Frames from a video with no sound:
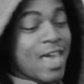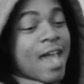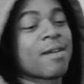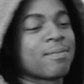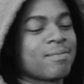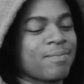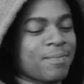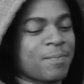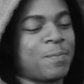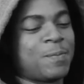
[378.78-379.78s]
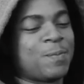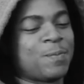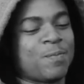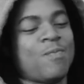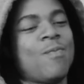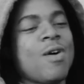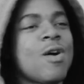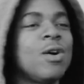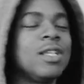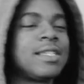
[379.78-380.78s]
that
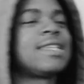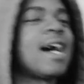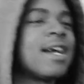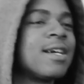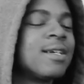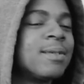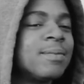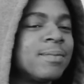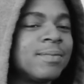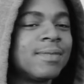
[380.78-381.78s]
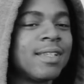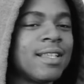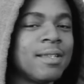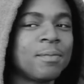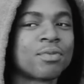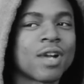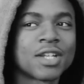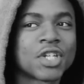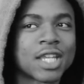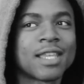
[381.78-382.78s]
whole entire
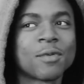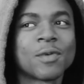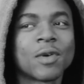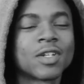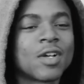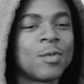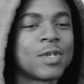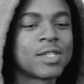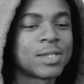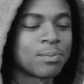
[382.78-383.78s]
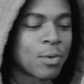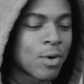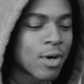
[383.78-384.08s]
project that we worked on was